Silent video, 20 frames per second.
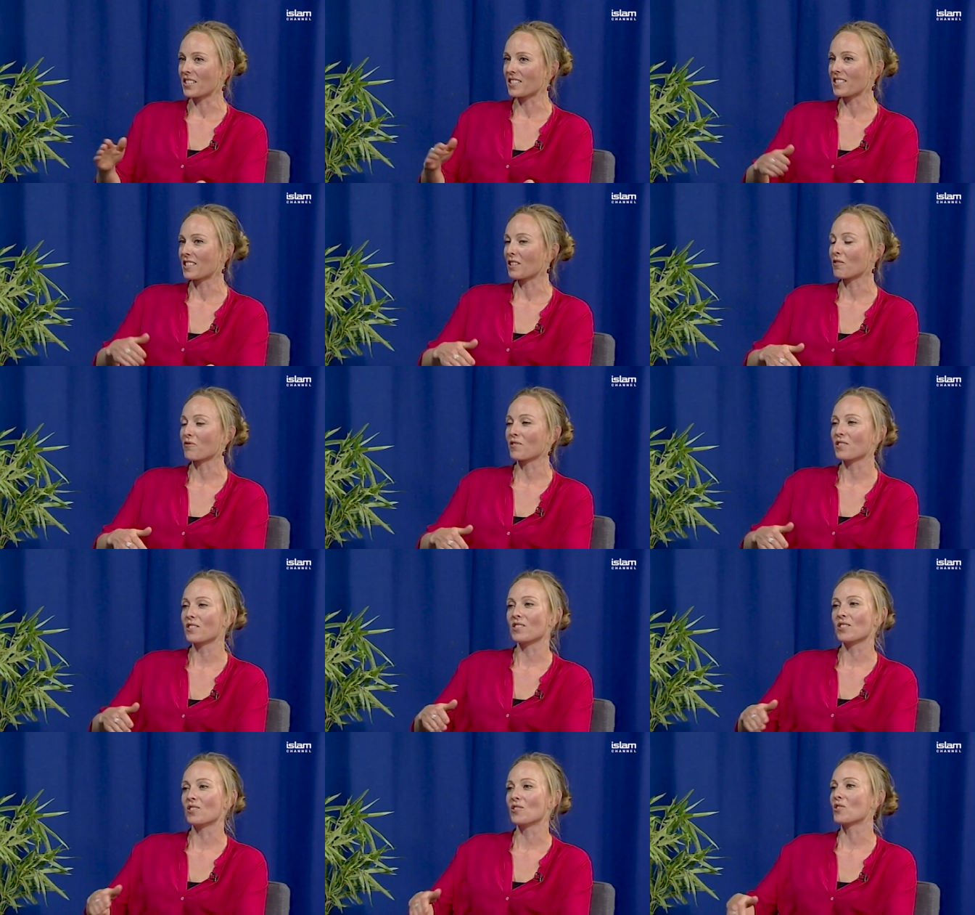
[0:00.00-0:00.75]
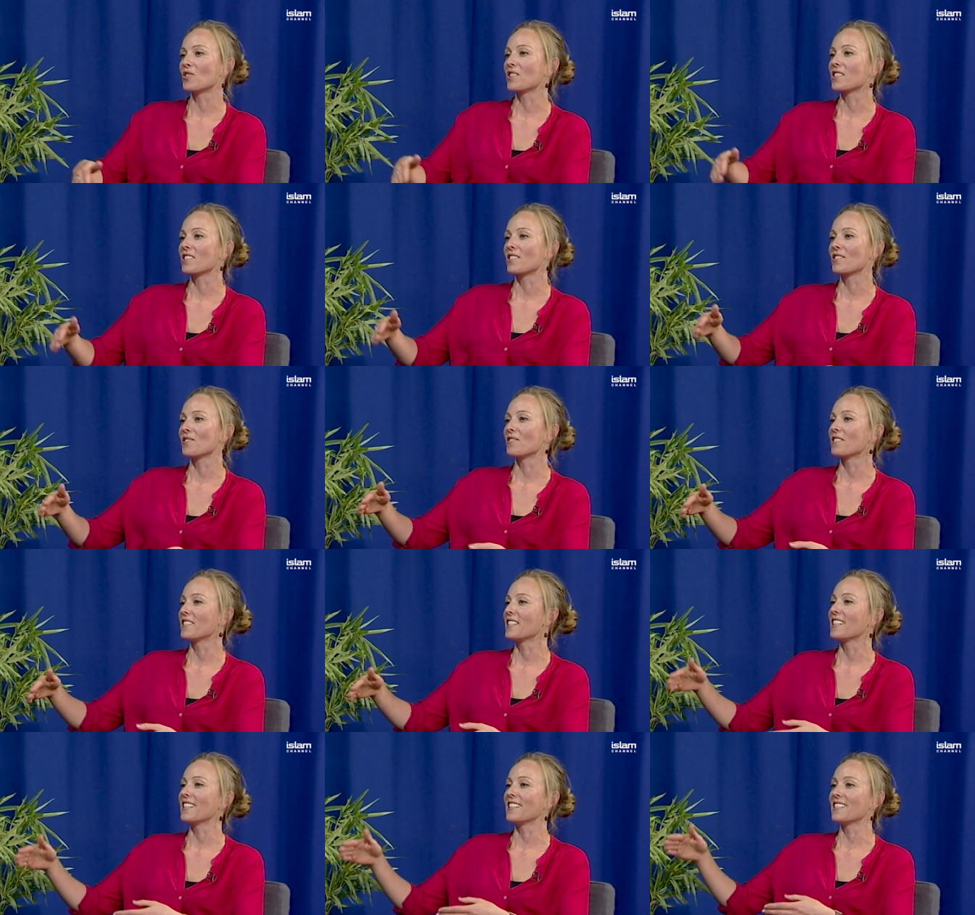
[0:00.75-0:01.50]
there's different
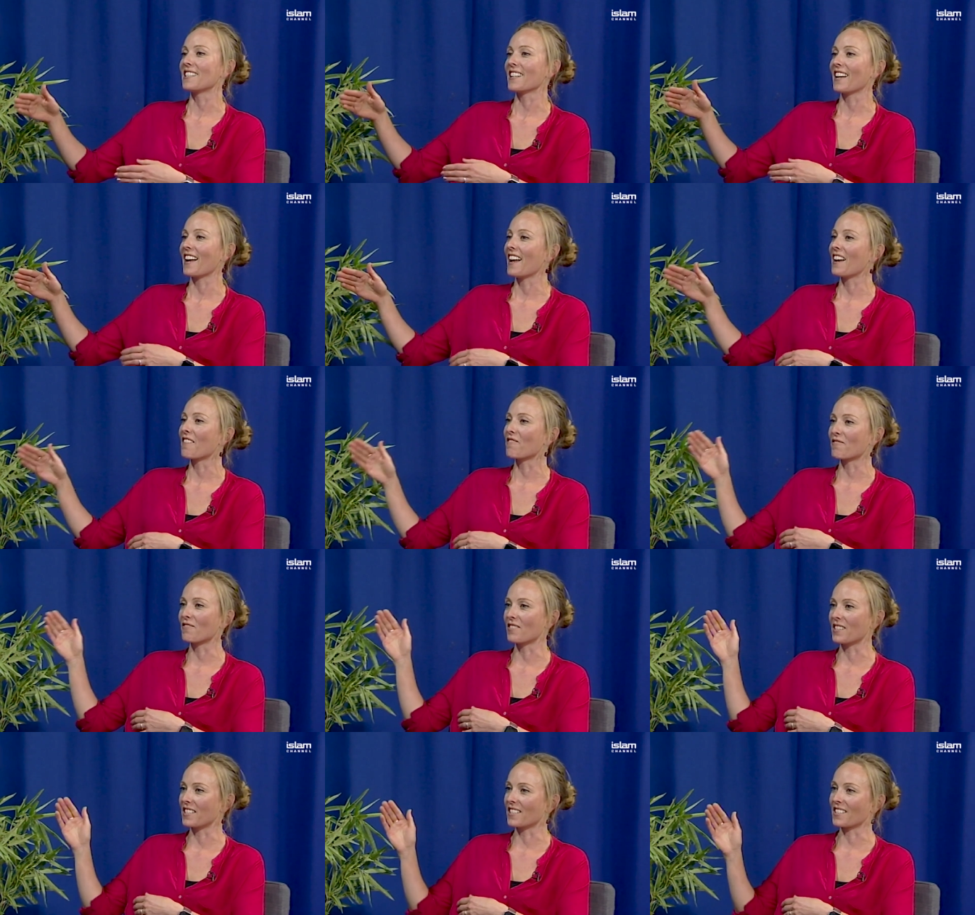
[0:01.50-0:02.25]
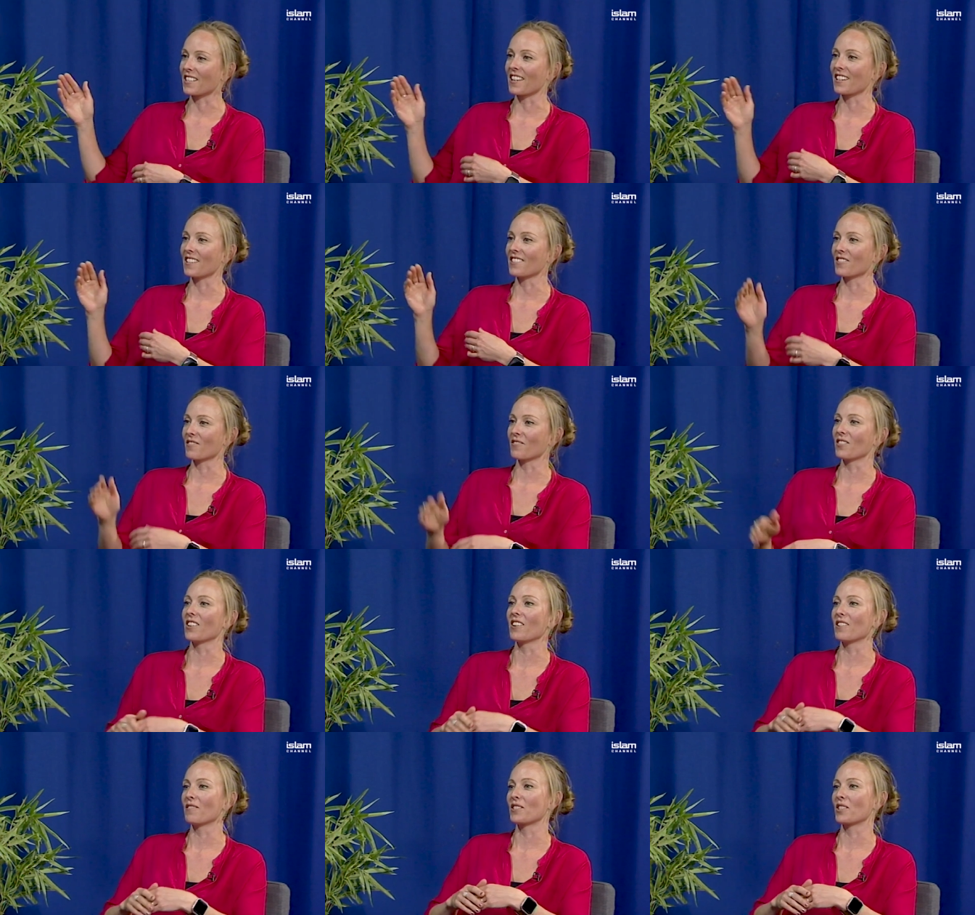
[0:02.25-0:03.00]
nutritional needs at every stage of
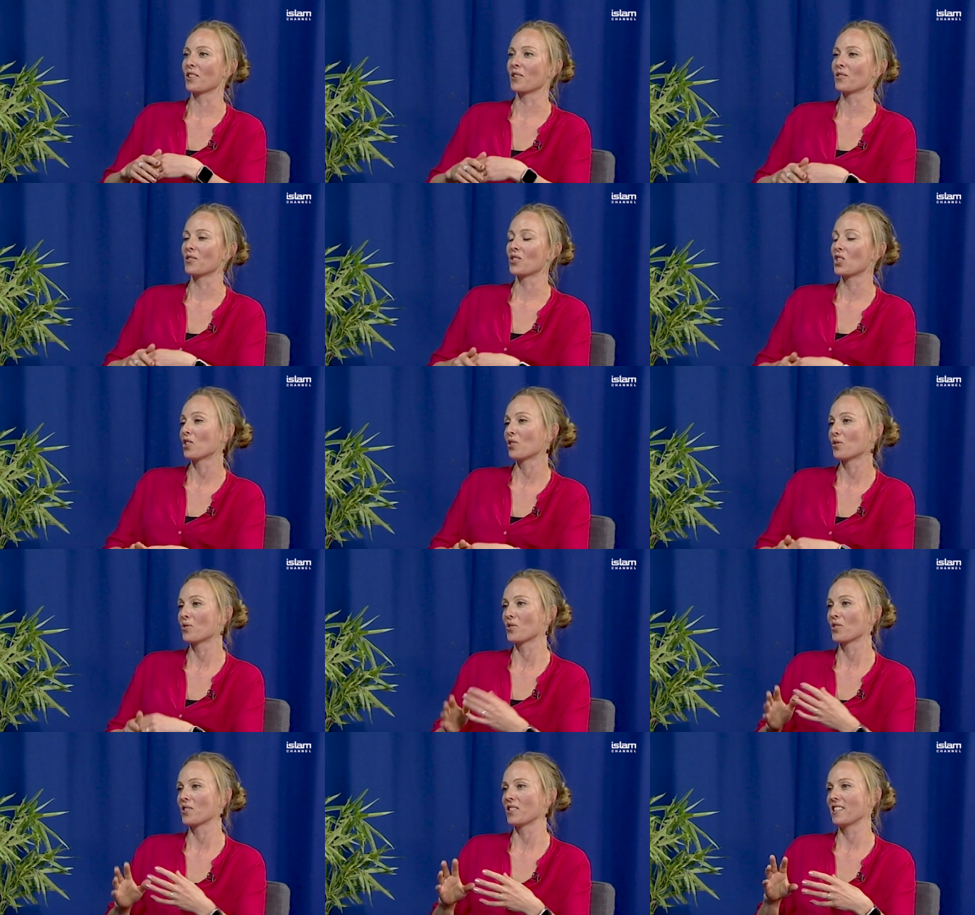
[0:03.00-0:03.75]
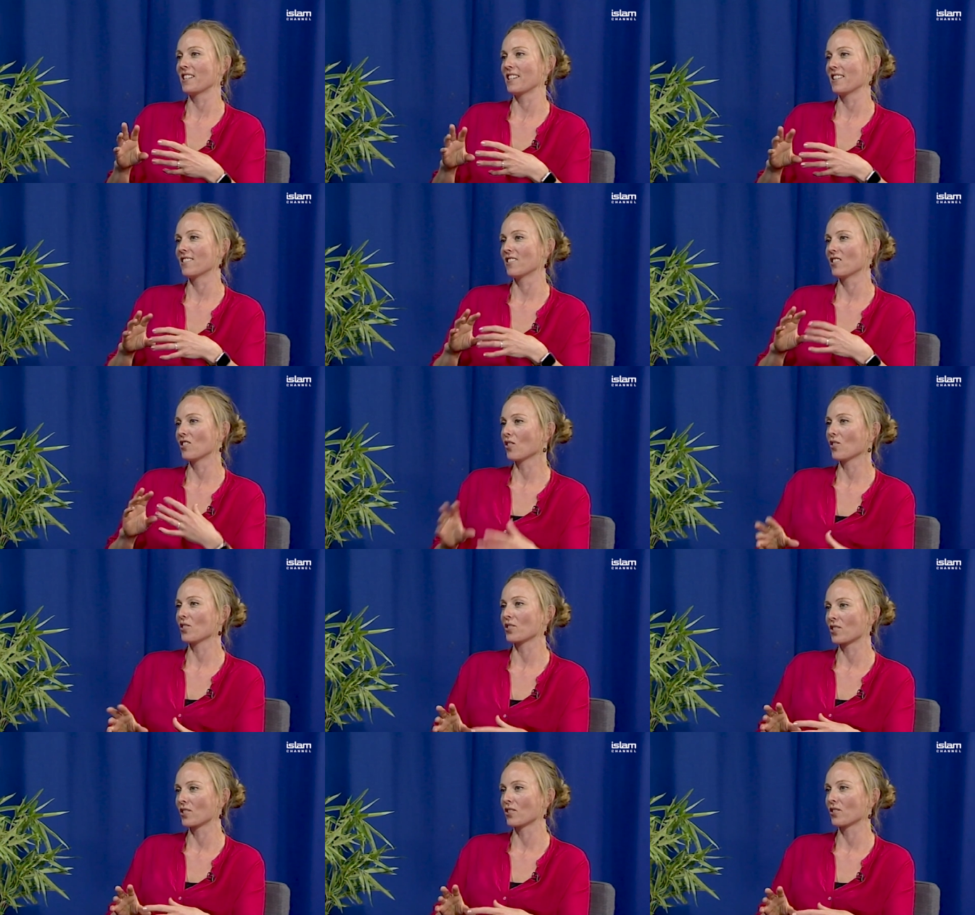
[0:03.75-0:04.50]
life. So children need
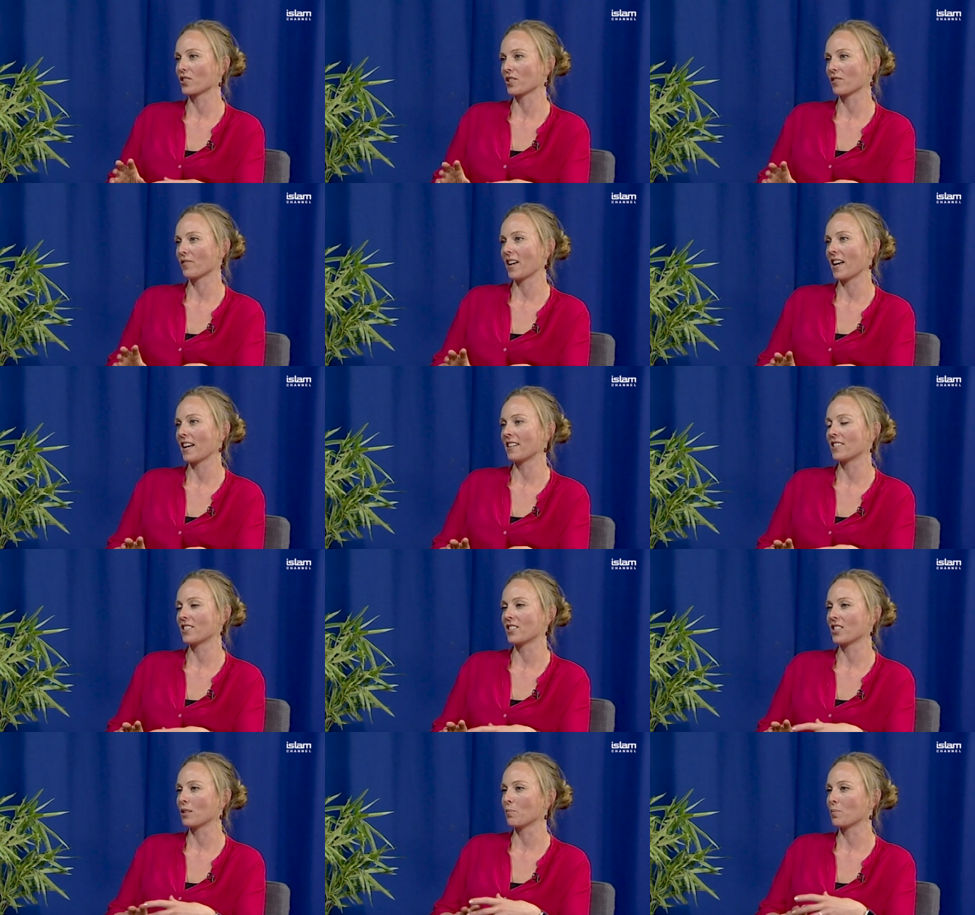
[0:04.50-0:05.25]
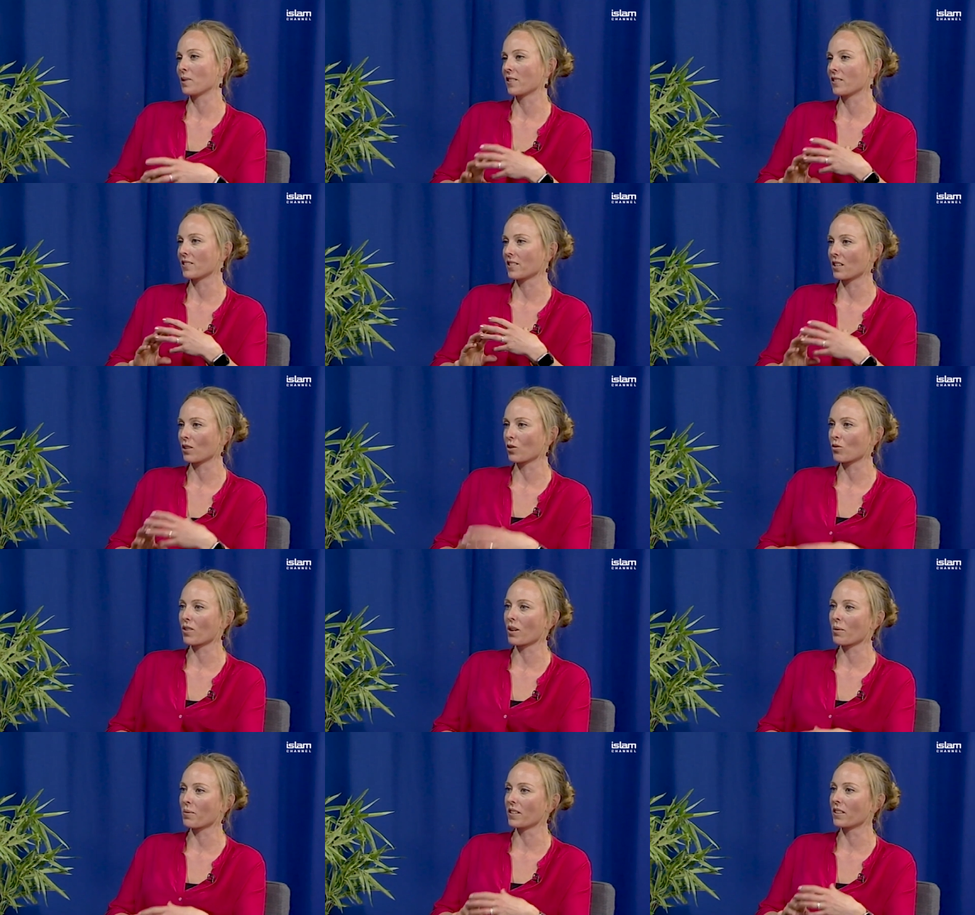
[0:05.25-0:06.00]
lots and lots of energy because they're
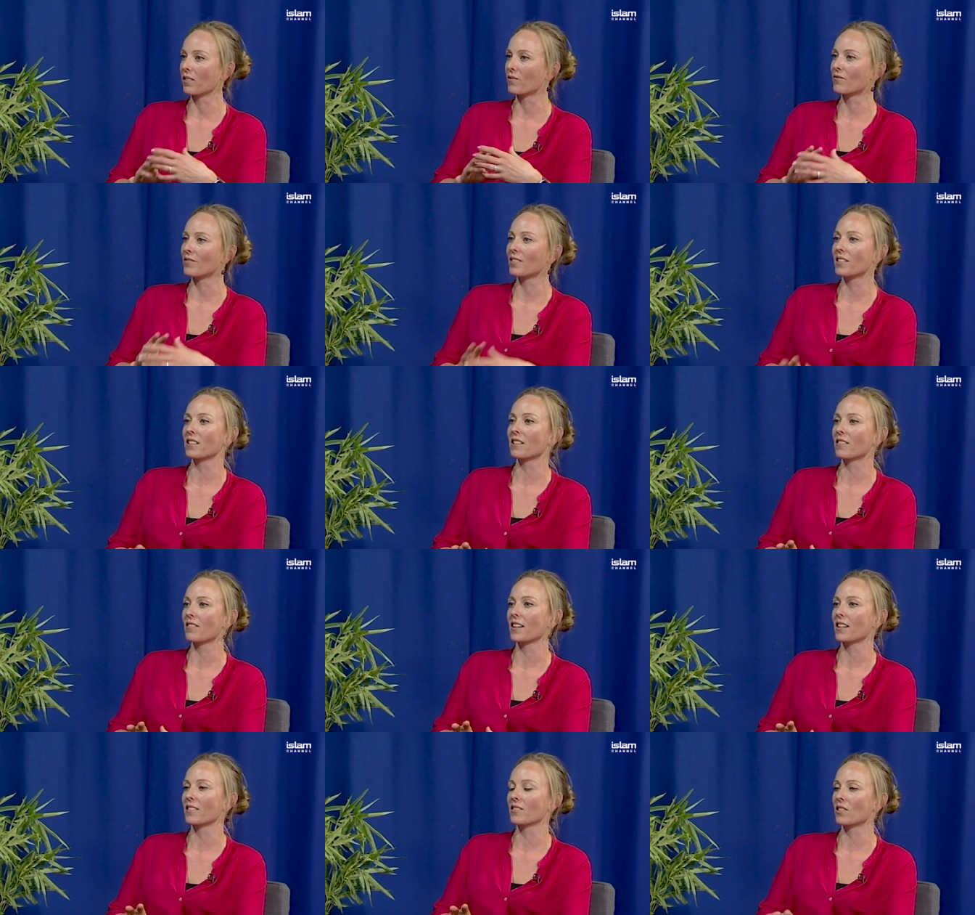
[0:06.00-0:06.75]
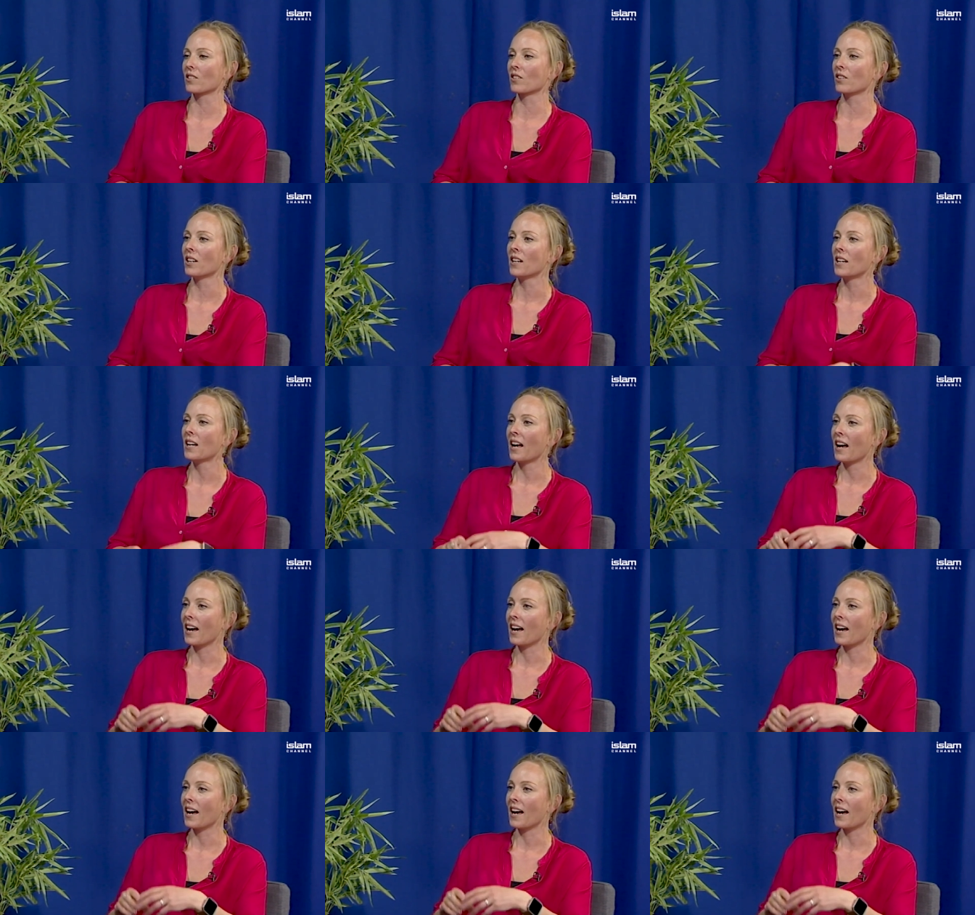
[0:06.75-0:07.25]
growing and running around a lot.